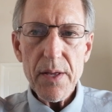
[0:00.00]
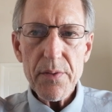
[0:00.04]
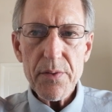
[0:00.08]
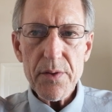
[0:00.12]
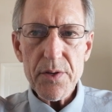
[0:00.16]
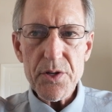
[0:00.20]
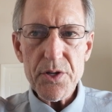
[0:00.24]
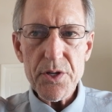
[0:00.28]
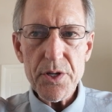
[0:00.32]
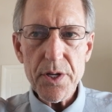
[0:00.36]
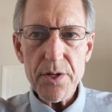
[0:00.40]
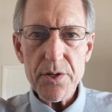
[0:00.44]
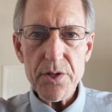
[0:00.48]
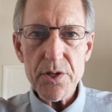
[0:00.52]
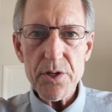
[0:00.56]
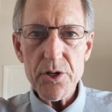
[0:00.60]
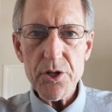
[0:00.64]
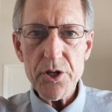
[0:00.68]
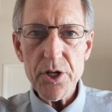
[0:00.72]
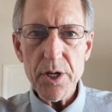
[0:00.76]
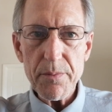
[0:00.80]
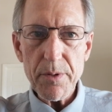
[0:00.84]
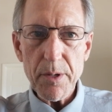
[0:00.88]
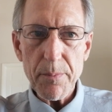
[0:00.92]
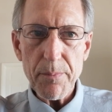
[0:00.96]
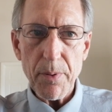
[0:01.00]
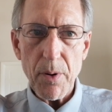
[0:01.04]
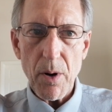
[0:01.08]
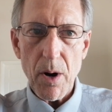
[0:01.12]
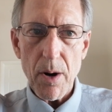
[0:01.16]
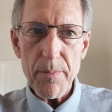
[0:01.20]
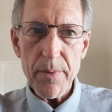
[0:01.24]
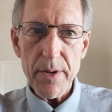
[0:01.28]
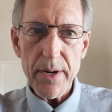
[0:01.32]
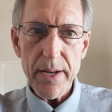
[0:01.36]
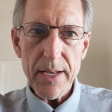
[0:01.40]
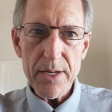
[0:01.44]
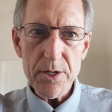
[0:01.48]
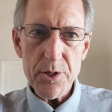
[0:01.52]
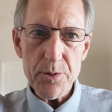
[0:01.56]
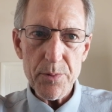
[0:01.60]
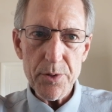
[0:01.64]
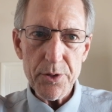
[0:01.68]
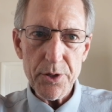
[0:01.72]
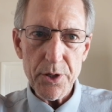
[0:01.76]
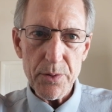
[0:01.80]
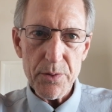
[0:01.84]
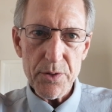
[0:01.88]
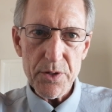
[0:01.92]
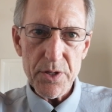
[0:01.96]
the Citizenship Department has
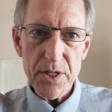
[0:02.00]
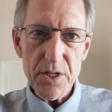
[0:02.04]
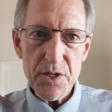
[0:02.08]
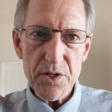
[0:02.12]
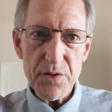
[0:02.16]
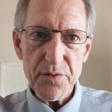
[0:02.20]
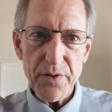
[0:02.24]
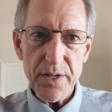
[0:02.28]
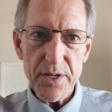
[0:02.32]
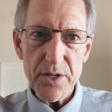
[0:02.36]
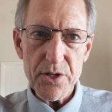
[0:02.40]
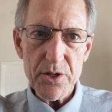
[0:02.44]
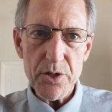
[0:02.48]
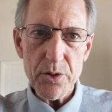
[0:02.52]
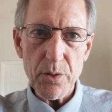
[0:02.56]
reduced these fees